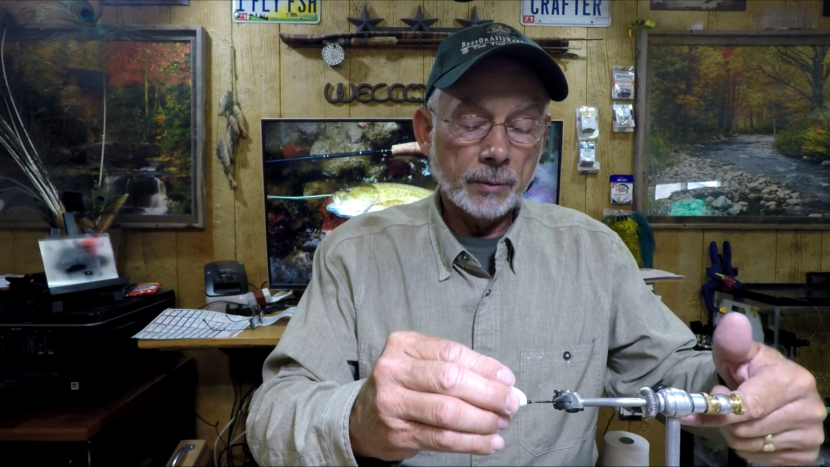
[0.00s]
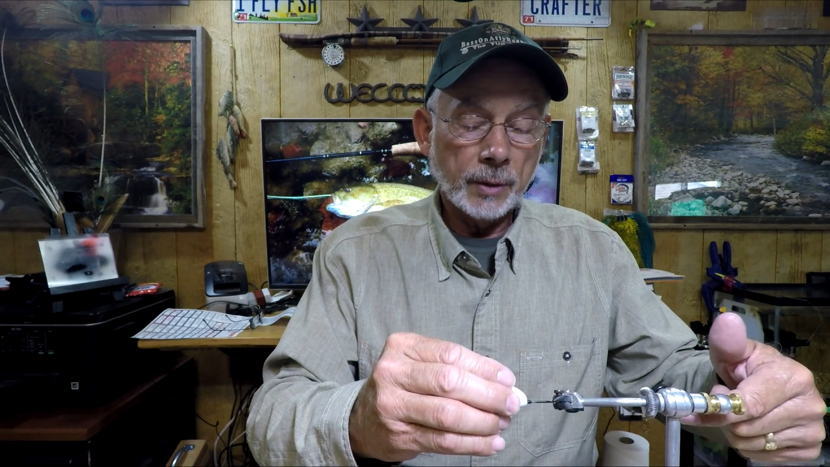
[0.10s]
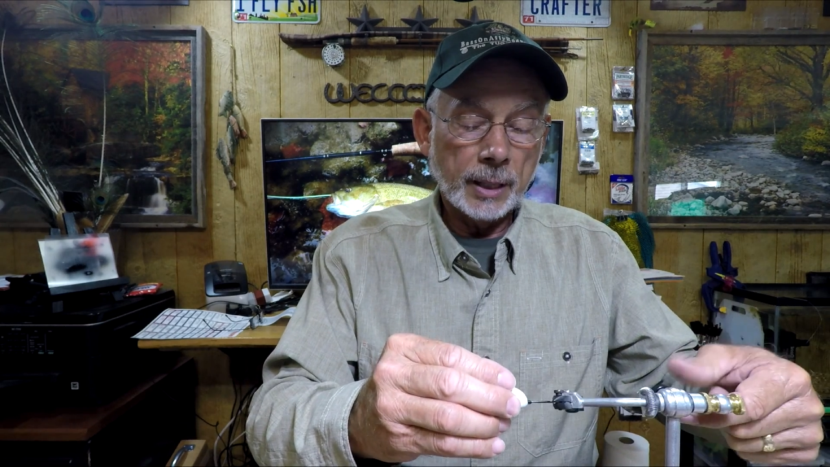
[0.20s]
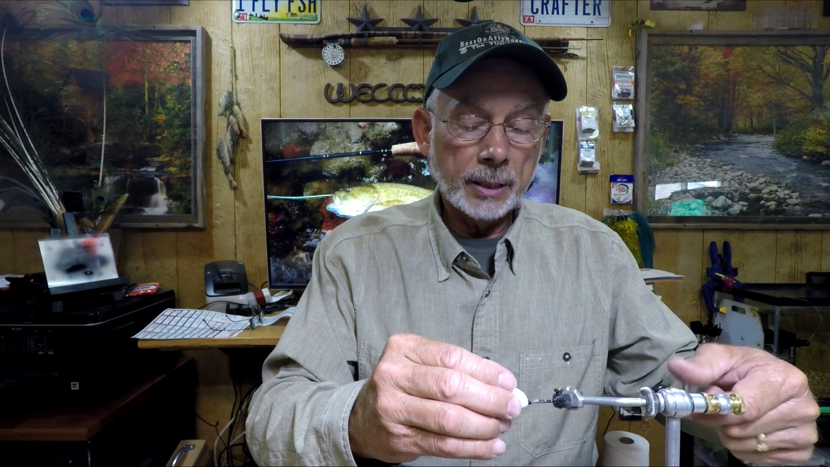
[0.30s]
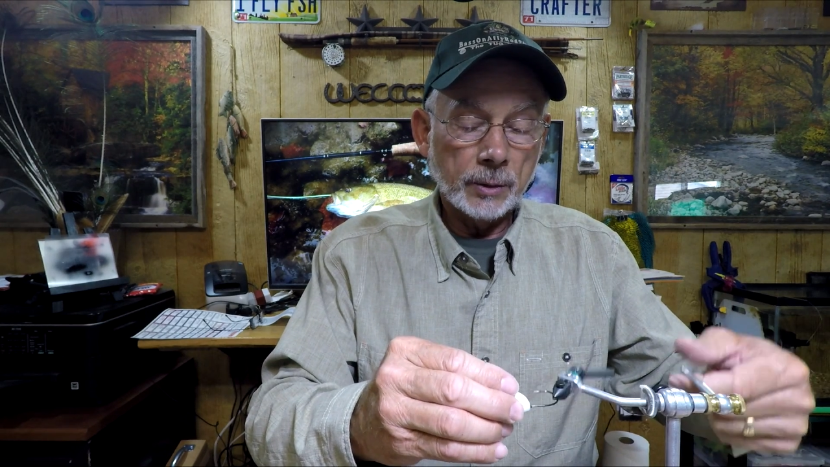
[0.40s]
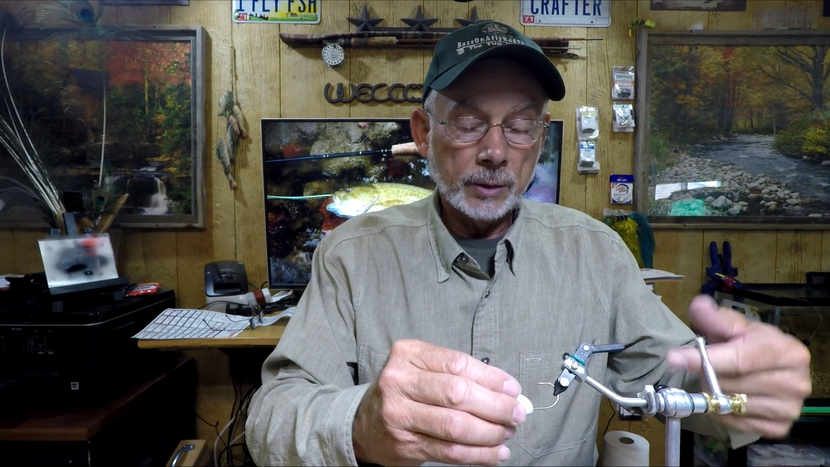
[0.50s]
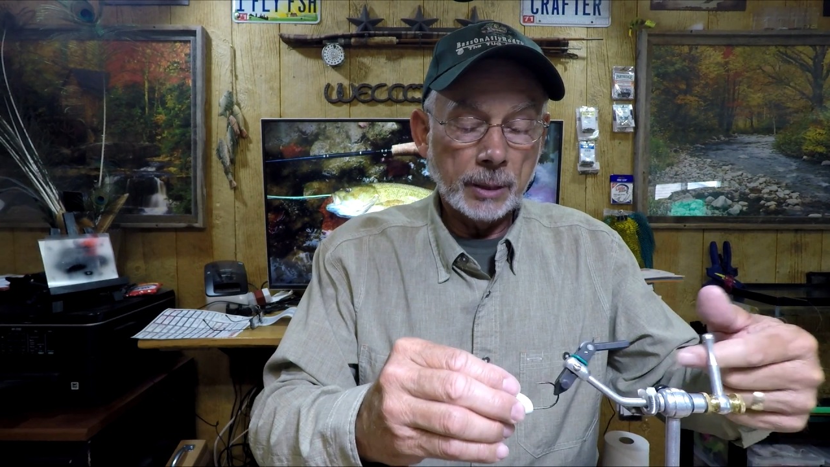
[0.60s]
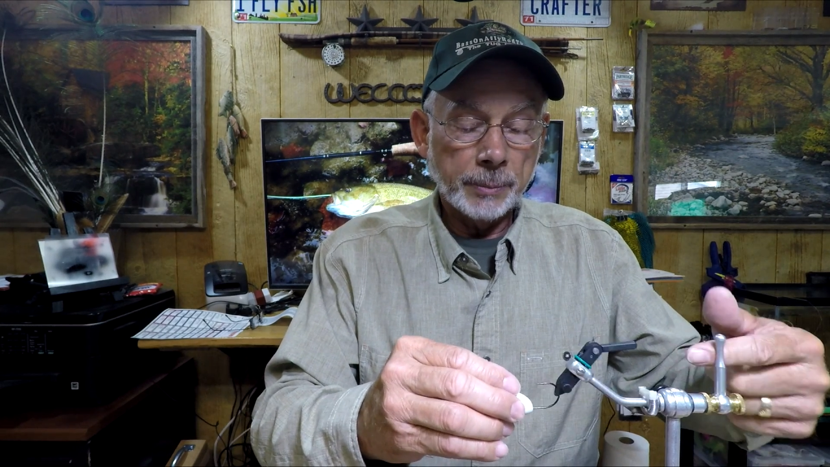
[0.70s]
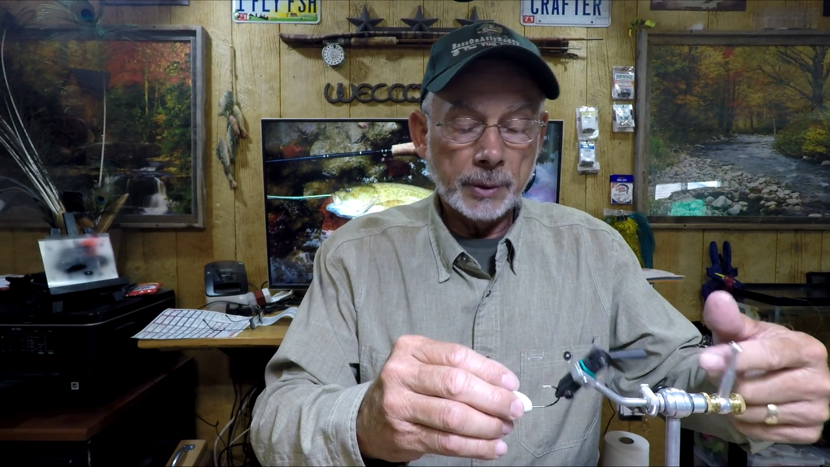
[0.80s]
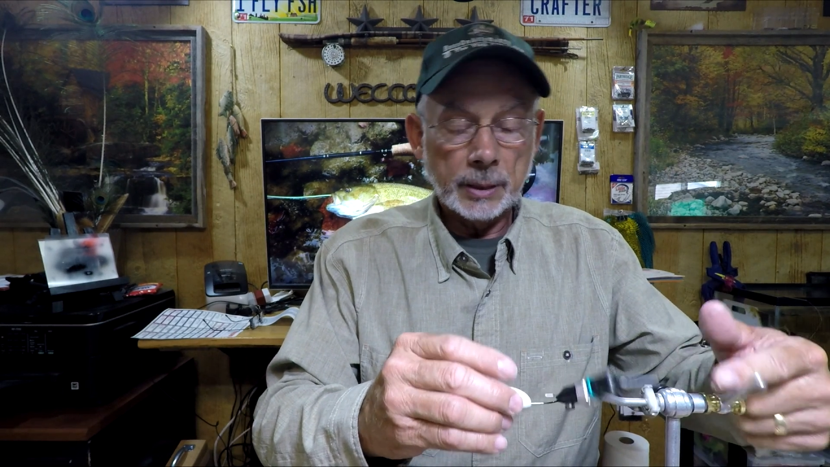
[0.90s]
right on
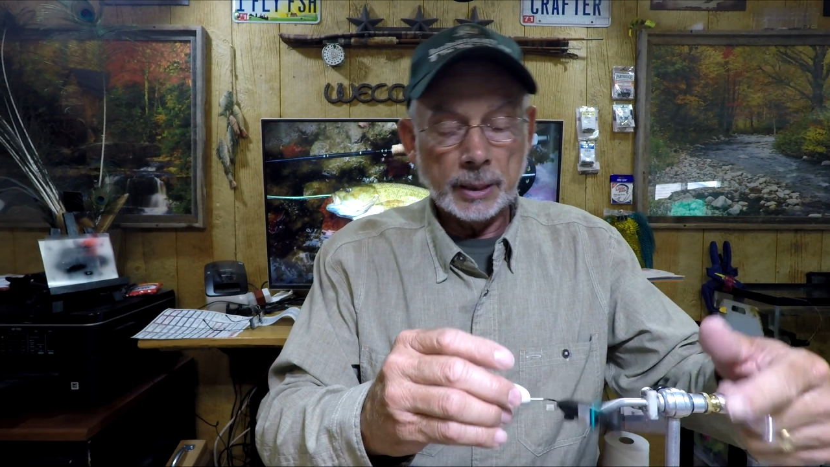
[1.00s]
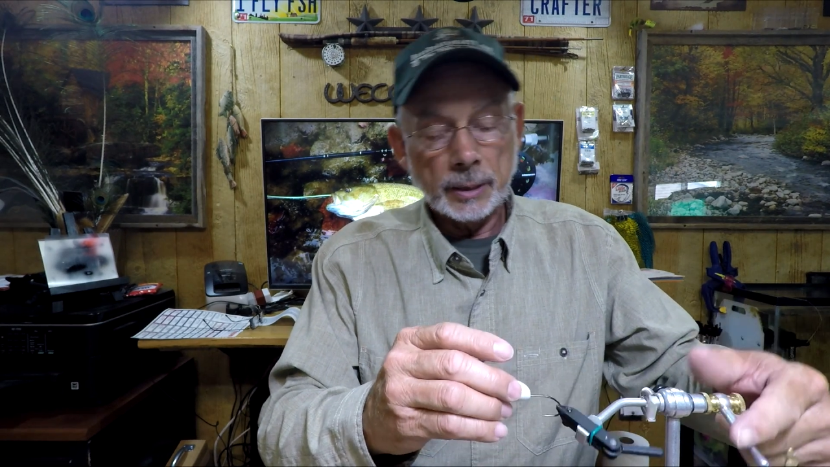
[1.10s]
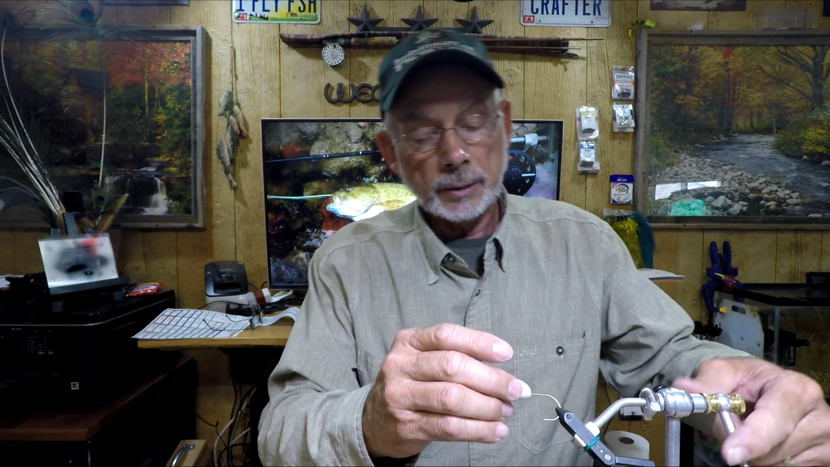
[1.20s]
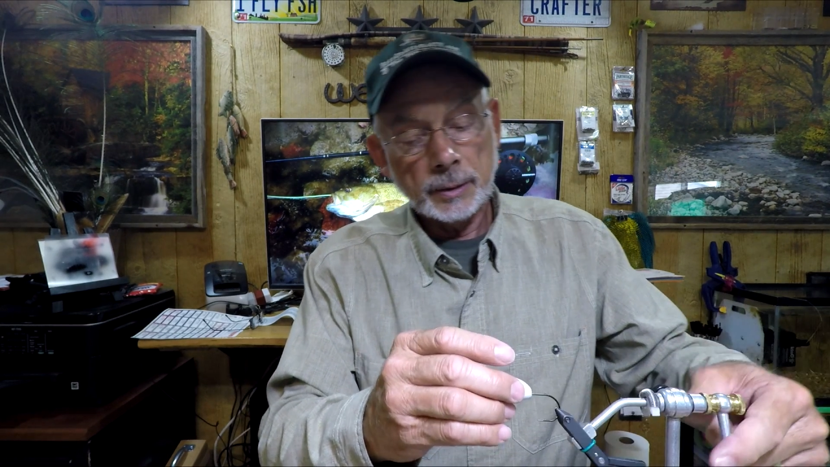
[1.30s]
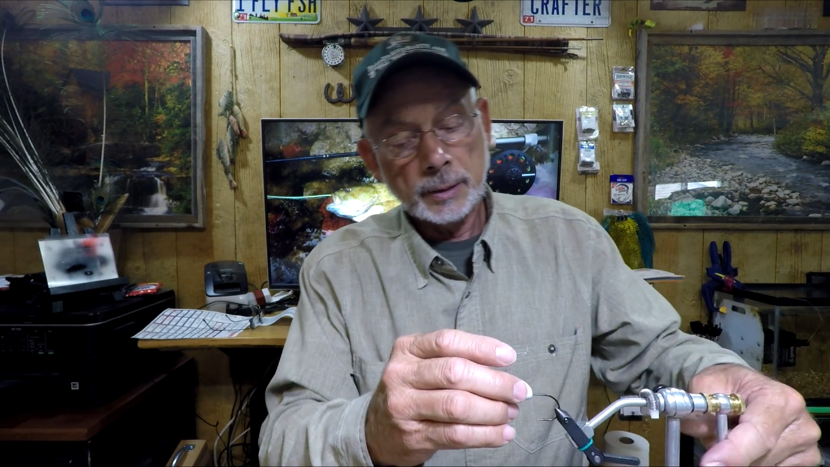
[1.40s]
up in there.